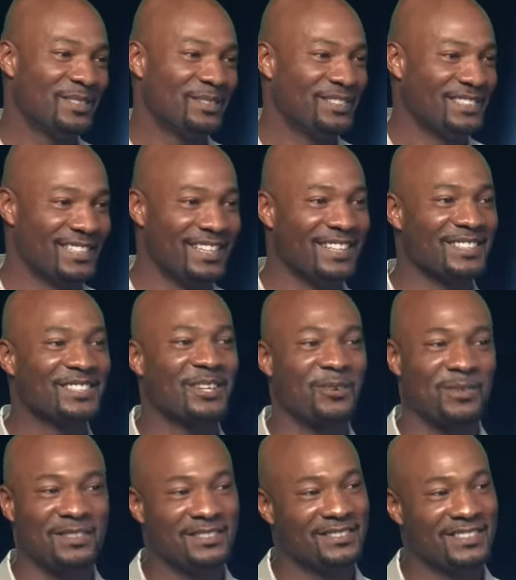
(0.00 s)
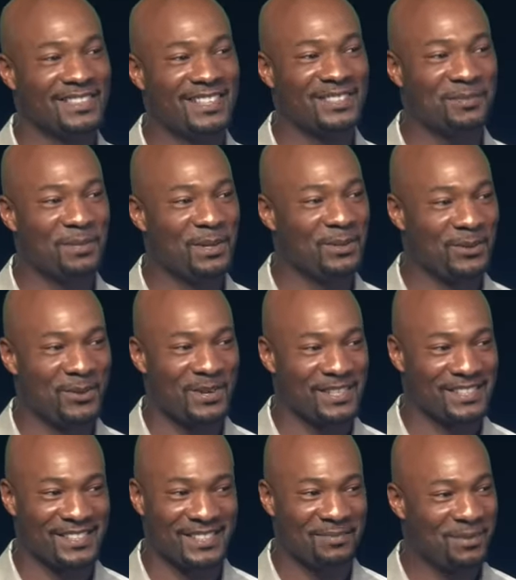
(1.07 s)
Judge, judgmental
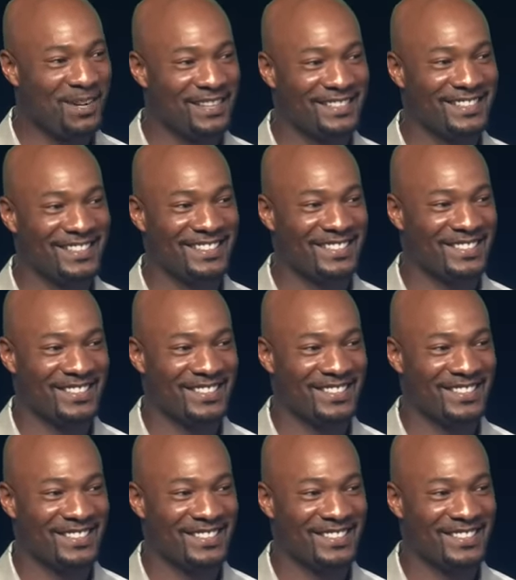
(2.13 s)
Christians, boy, I tell you.